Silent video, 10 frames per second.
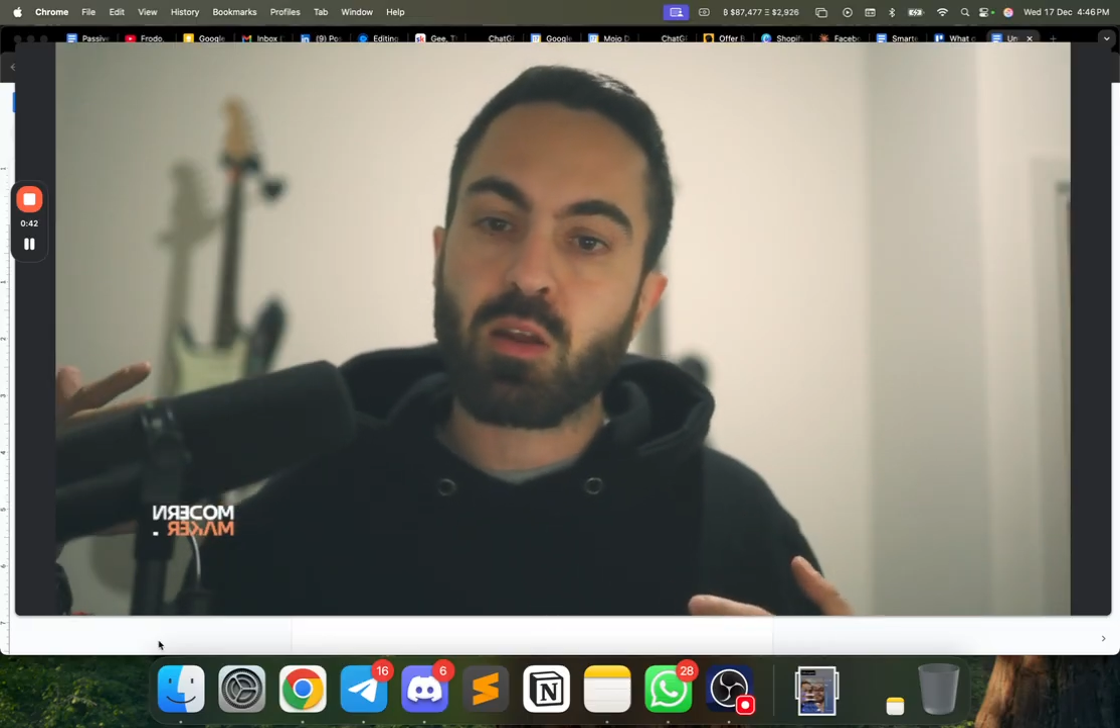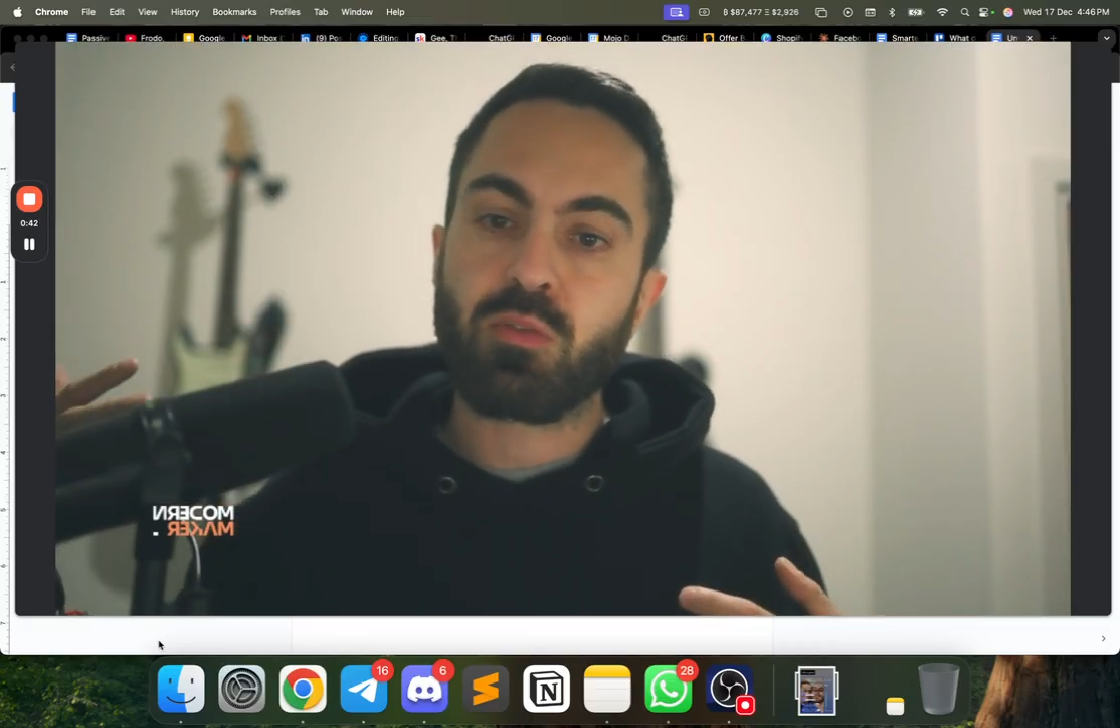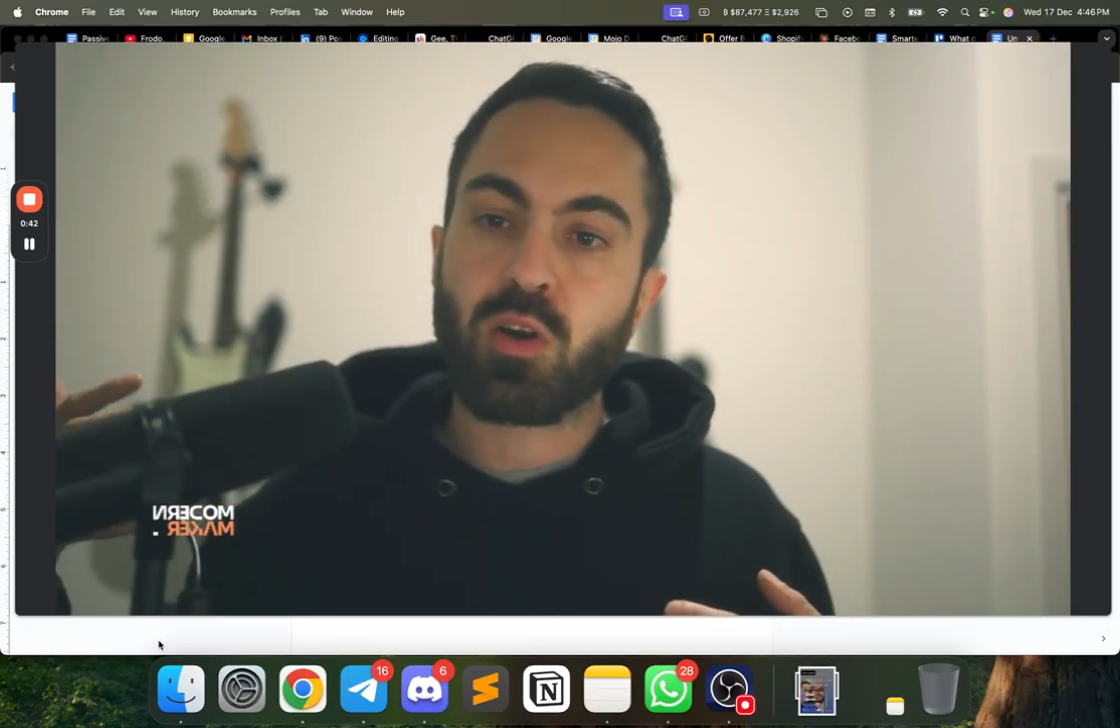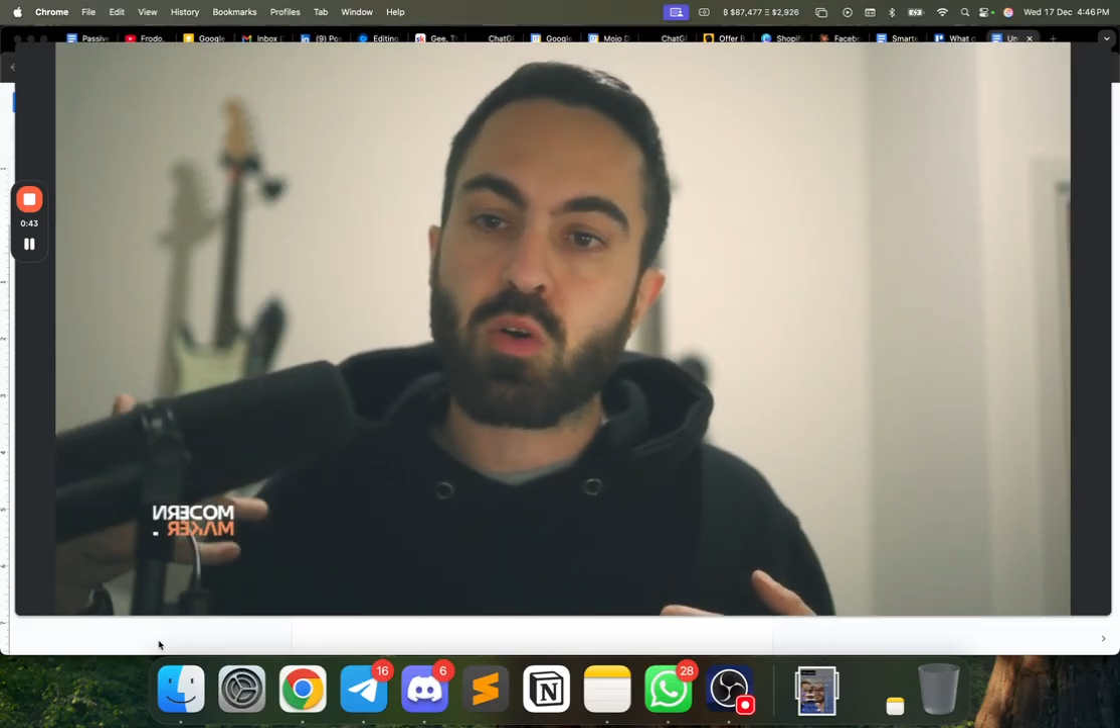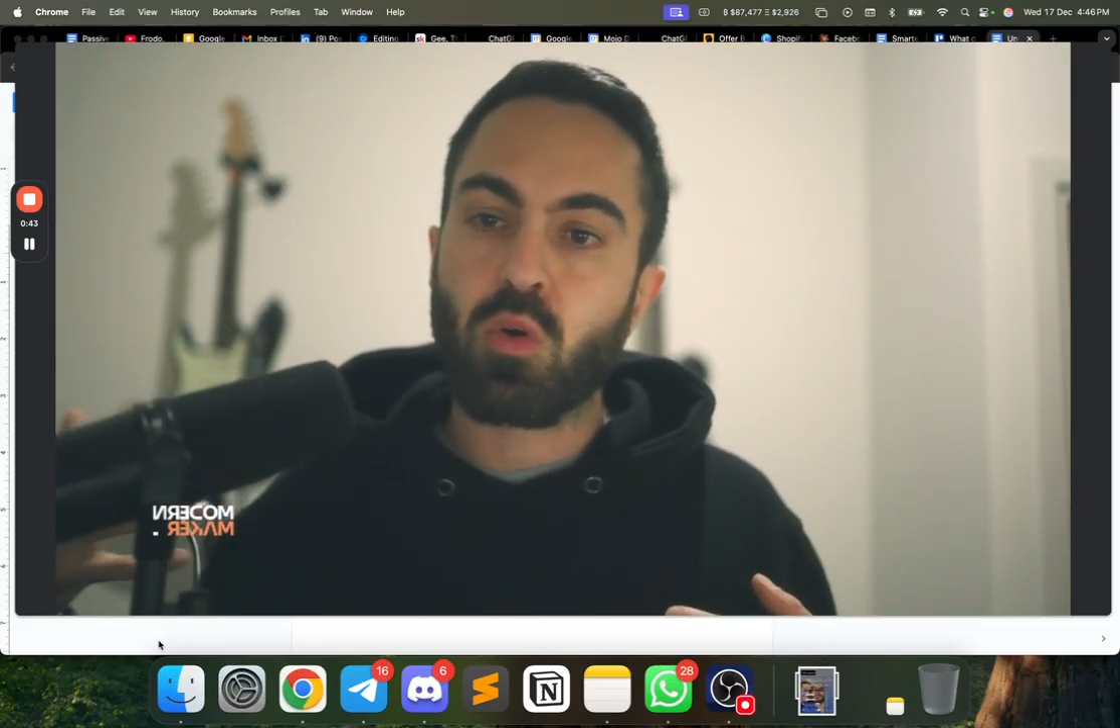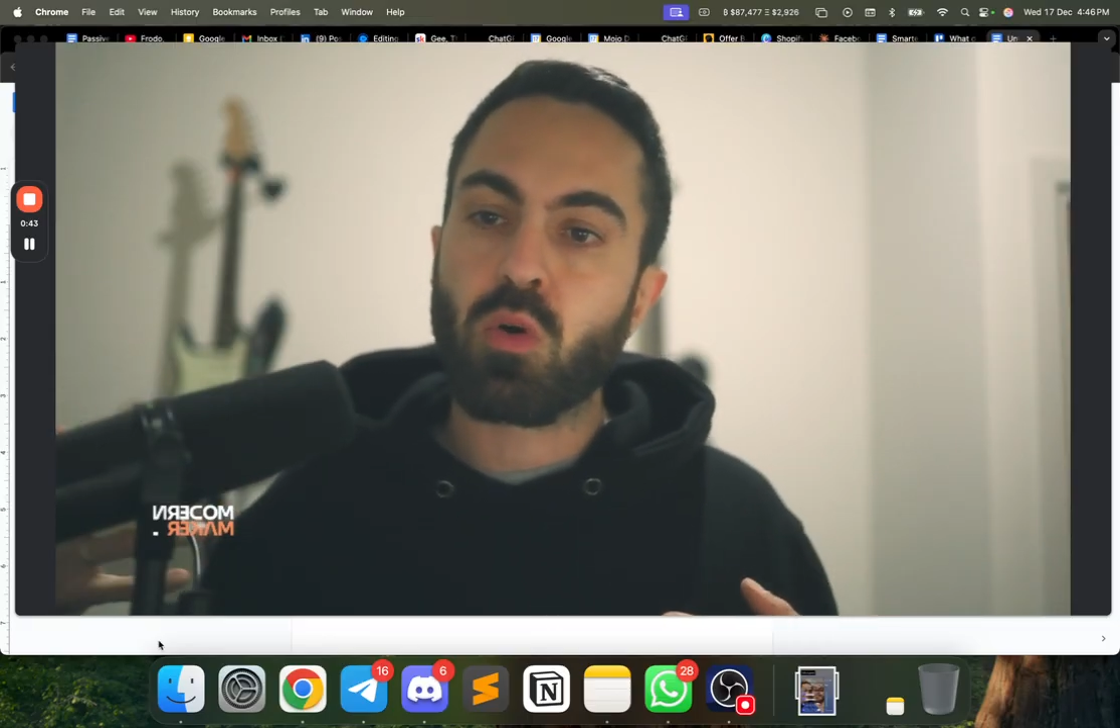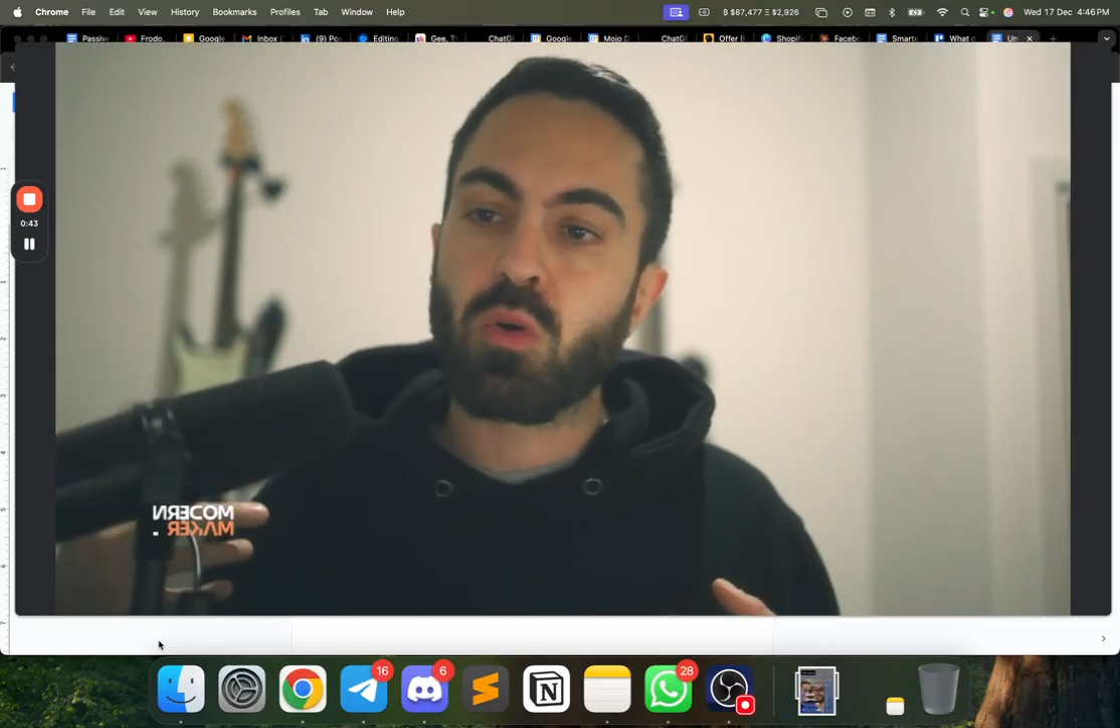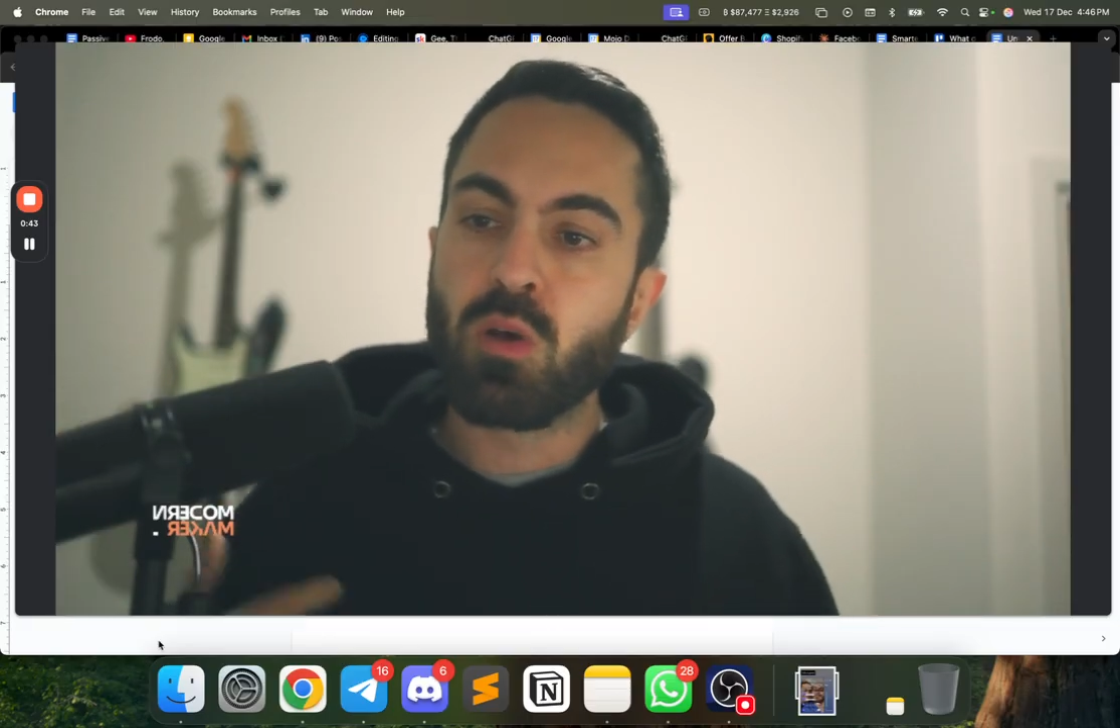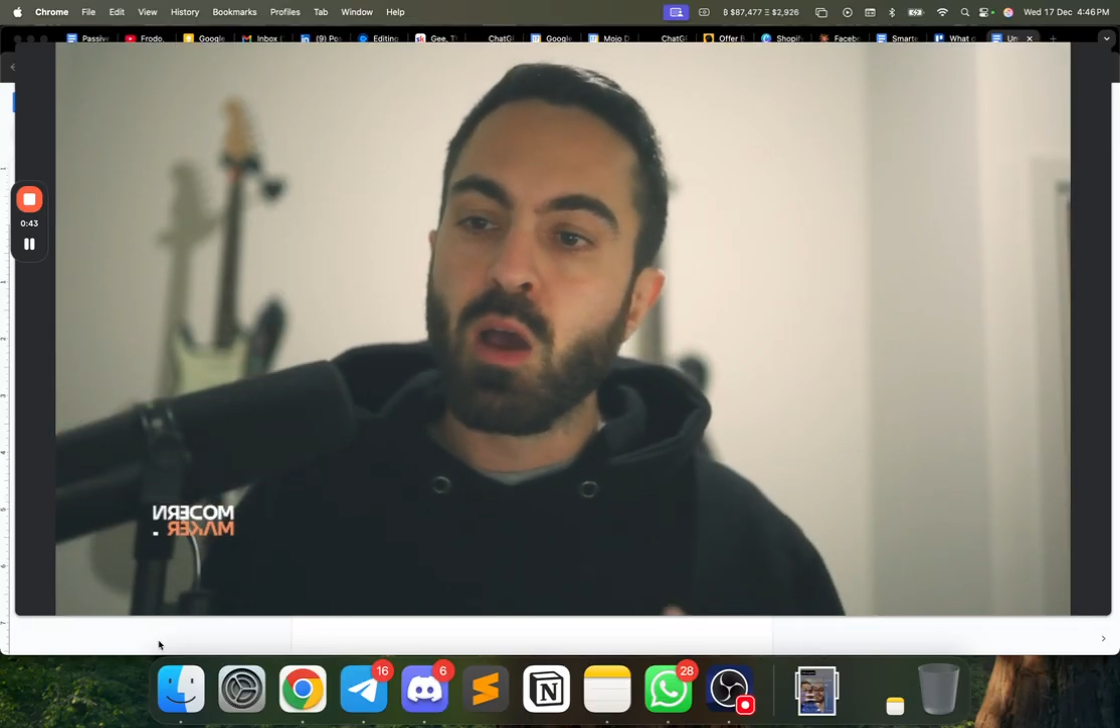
off a call,